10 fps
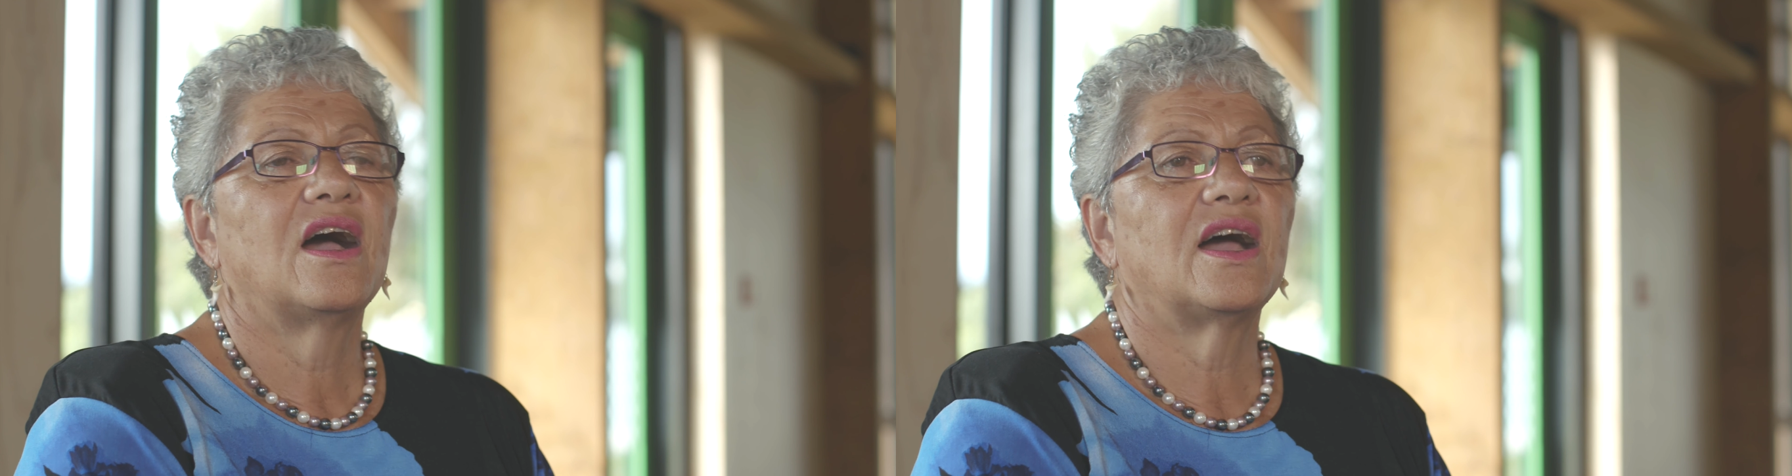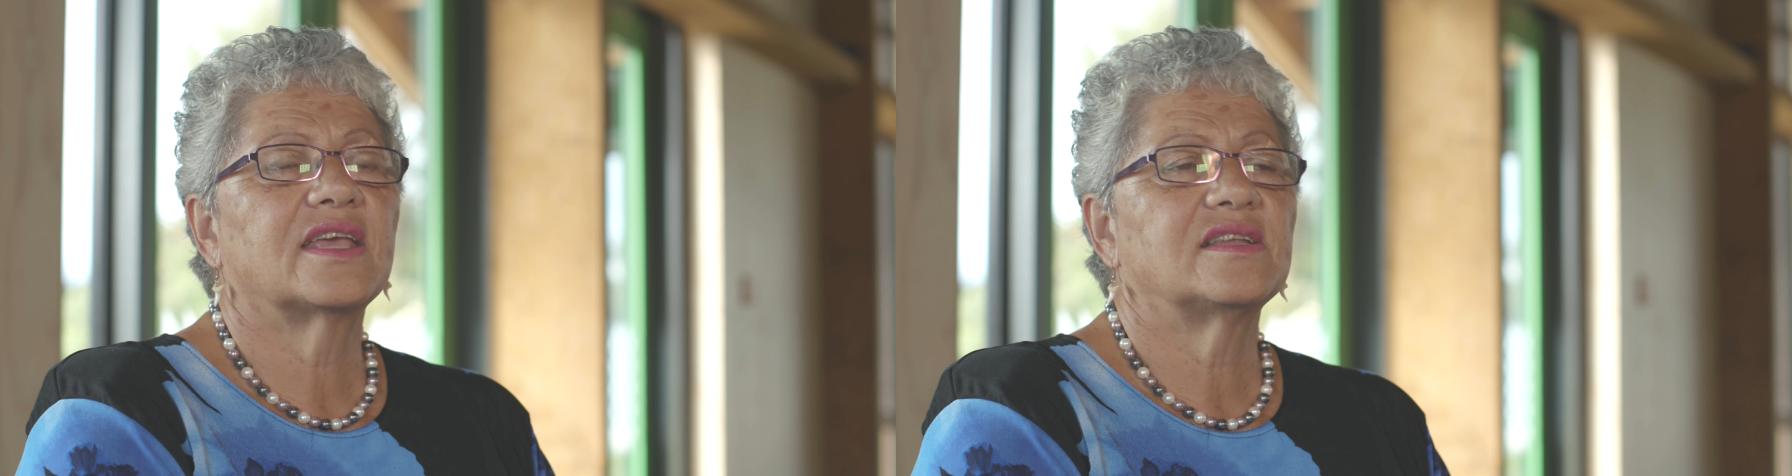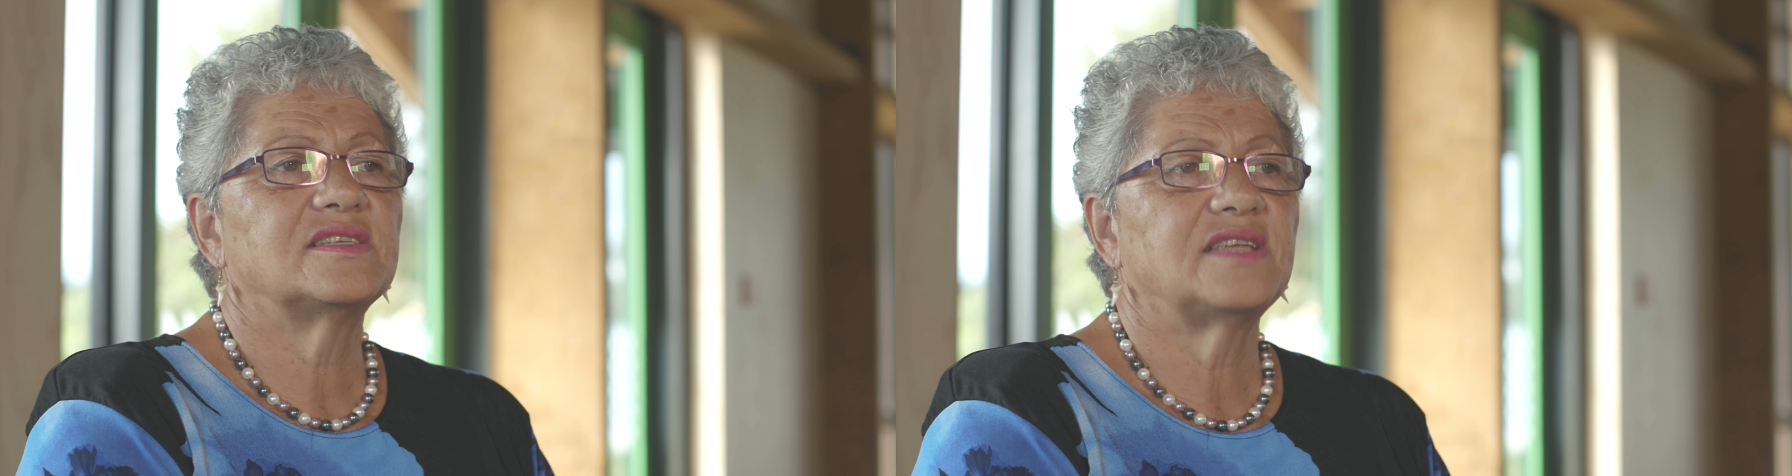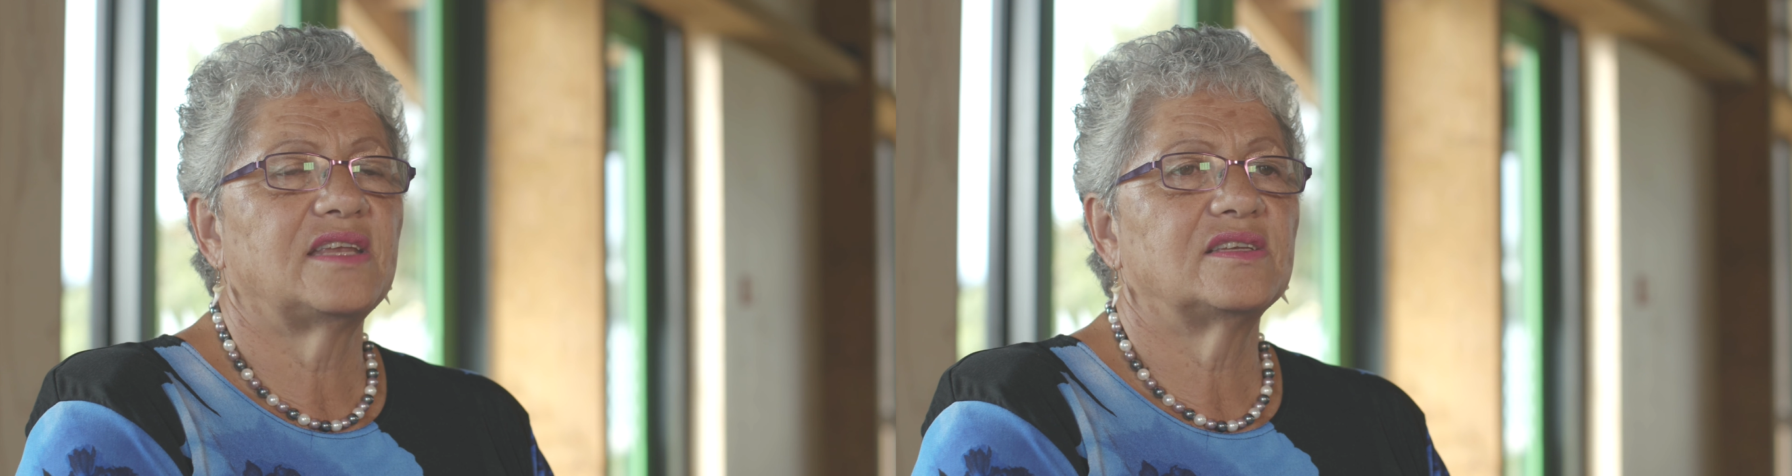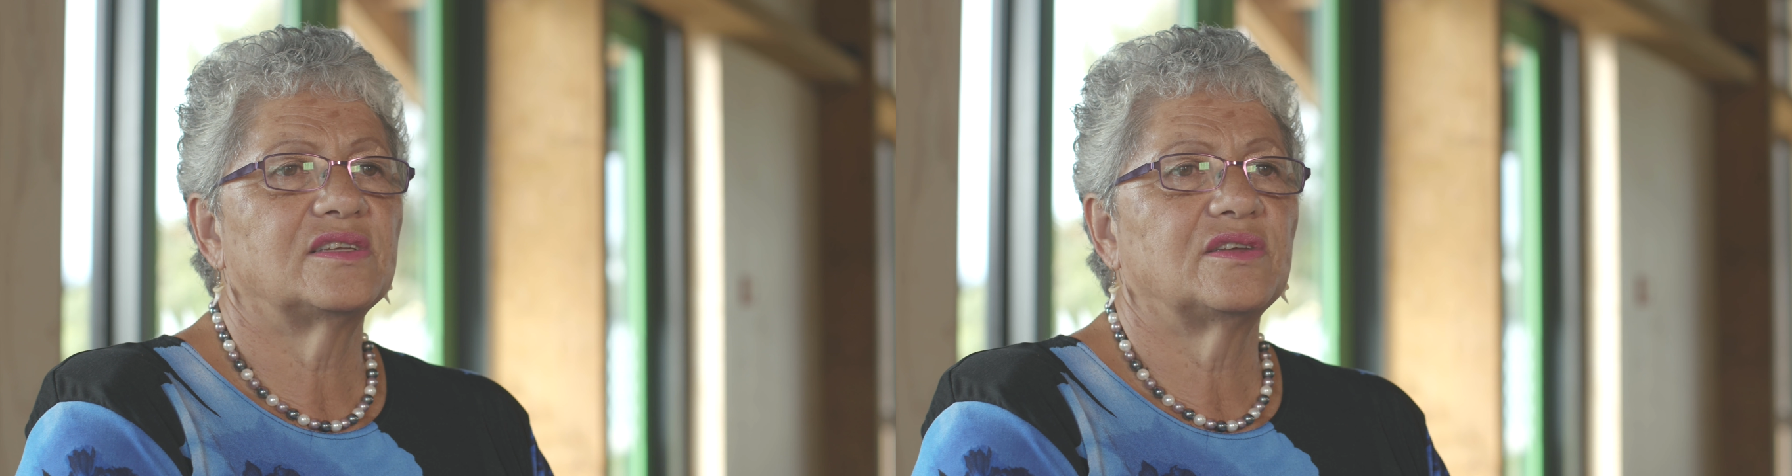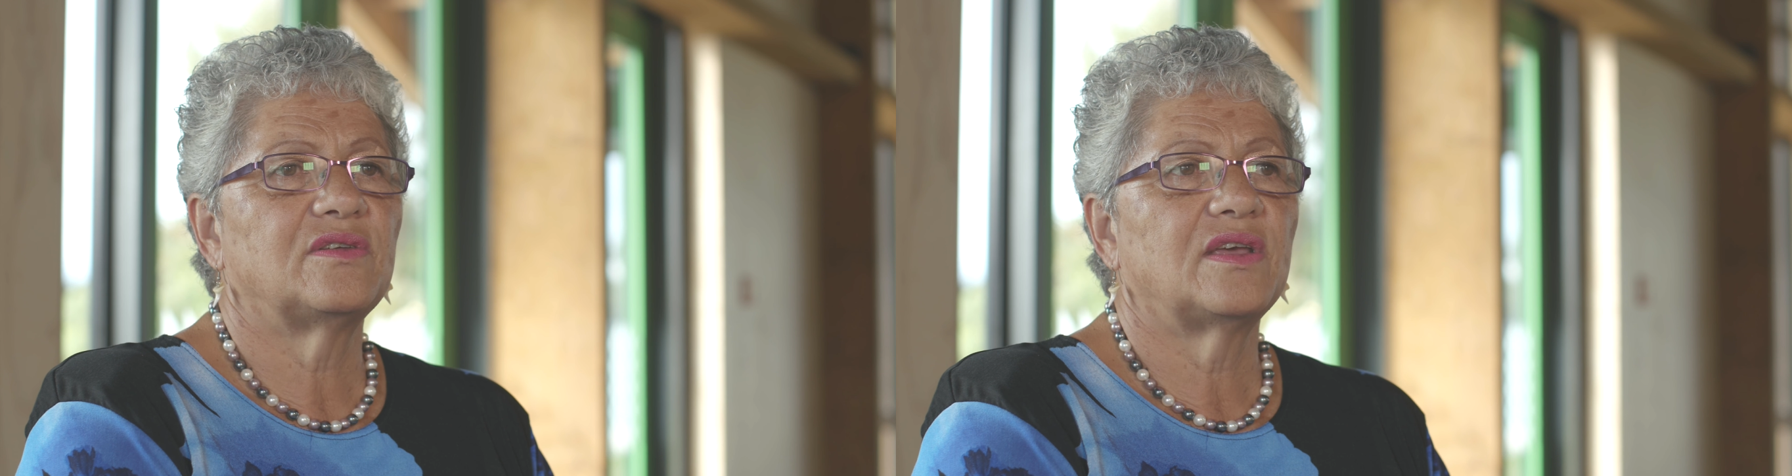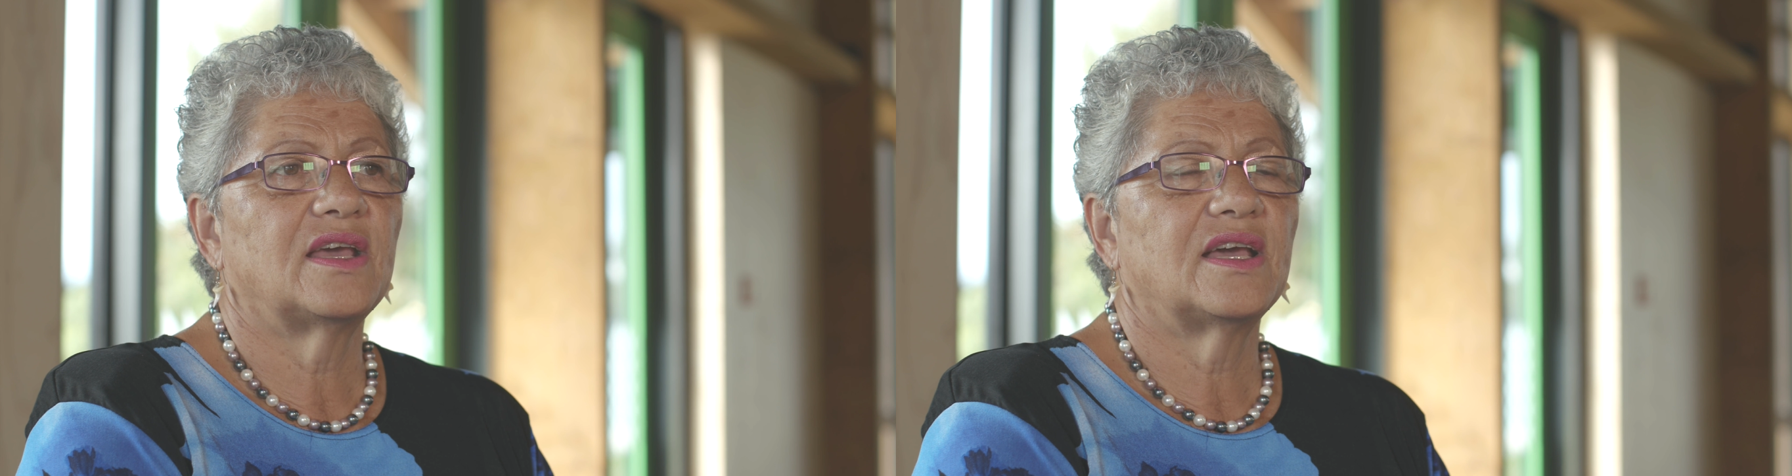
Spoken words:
I consent to